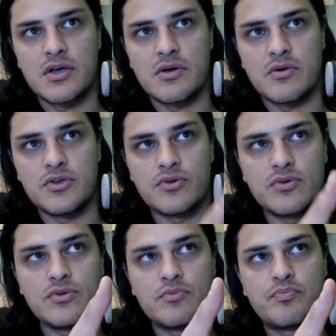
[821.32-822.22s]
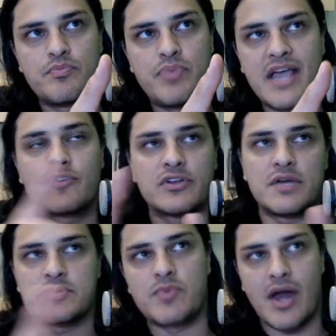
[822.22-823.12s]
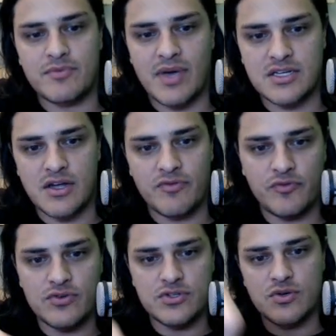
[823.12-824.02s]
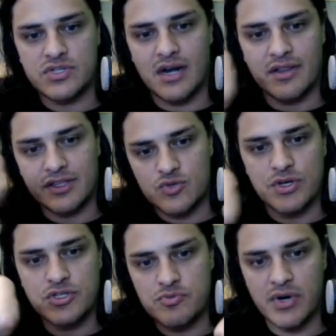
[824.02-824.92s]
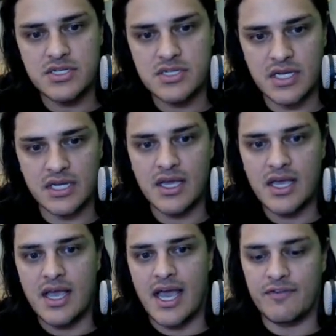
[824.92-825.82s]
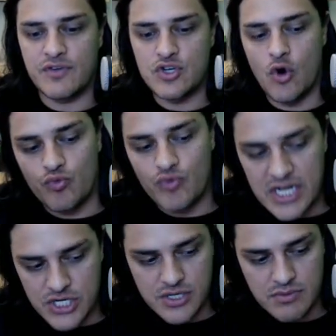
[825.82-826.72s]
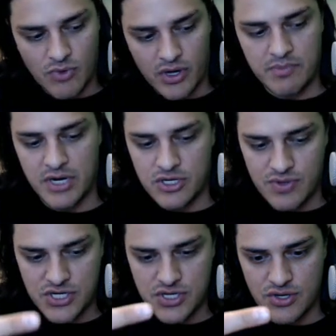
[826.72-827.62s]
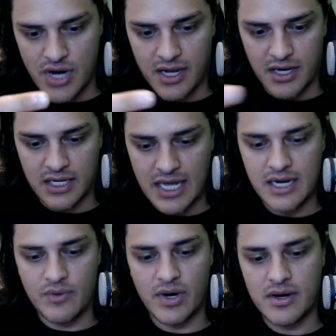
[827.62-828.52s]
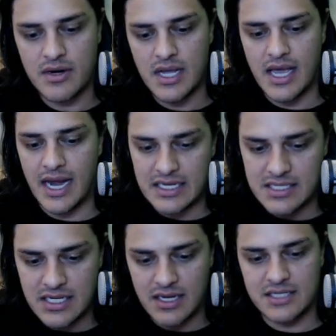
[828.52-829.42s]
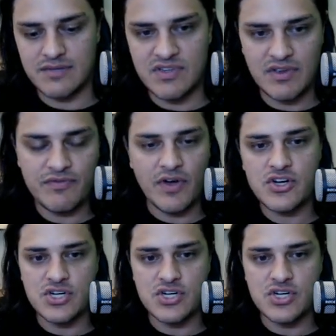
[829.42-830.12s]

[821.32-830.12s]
you're paying for clips, but optimizing off of views. So it's kind of like this one-two punch thing. And if you don't reach market penetration, you're not going to get anywhere. And I can see connected TV functioning